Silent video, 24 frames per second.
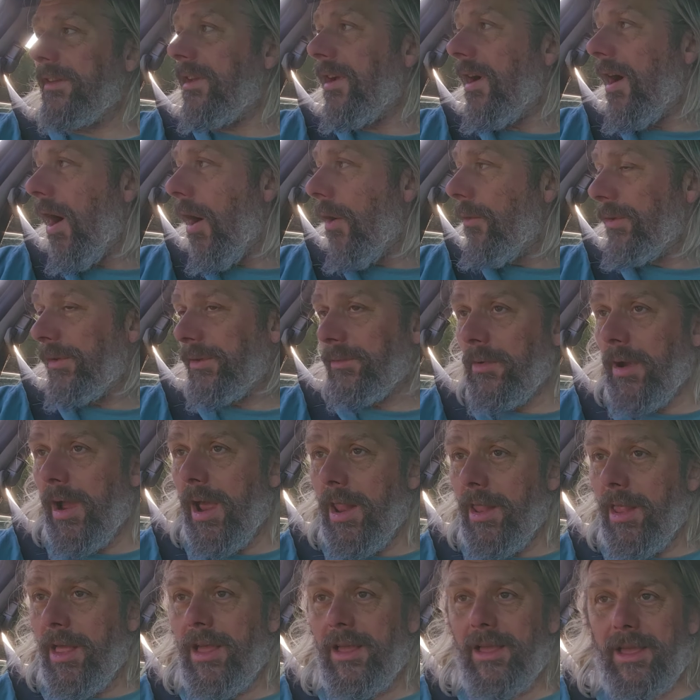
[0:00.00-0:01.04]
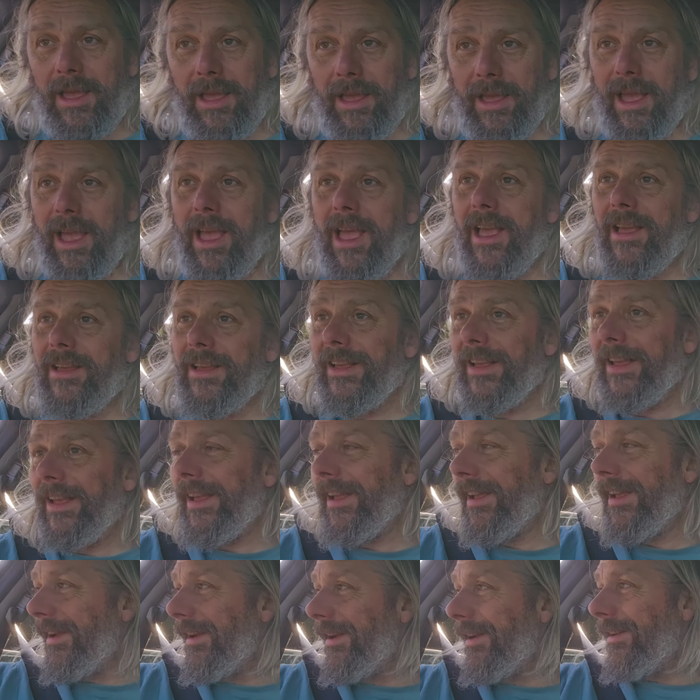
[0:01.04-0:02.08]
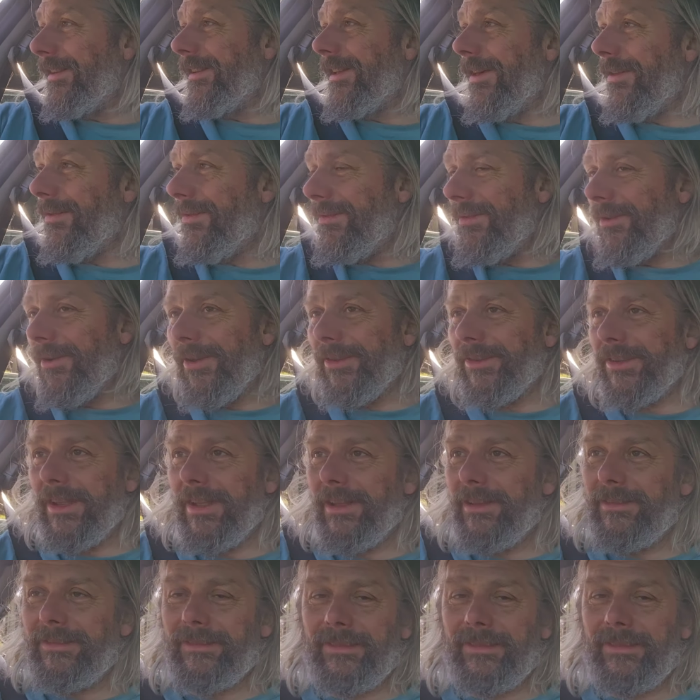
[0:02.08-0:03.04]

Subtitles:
car as well. Who'd have thought it?